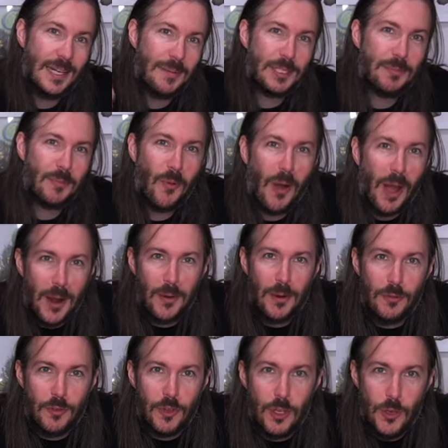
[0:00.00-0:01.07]
in McGuire
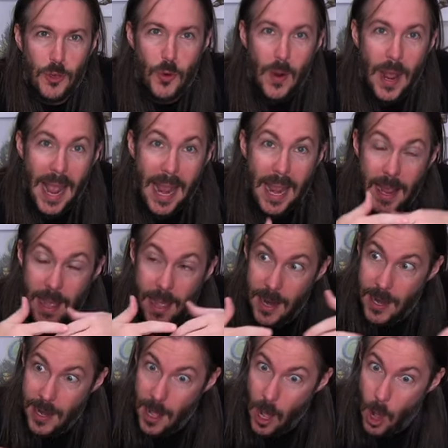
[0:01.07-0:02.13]
Review,
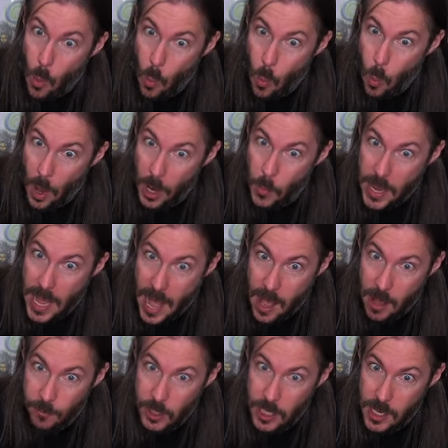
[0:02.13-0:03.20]
and what do we
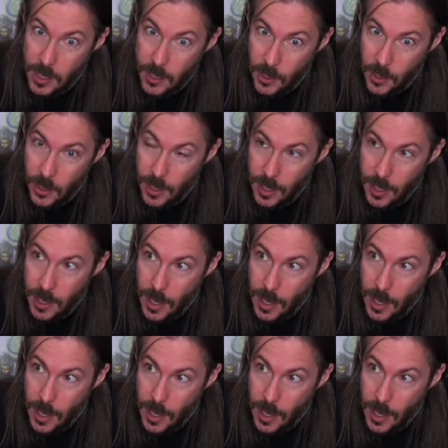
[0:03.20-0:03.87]
have here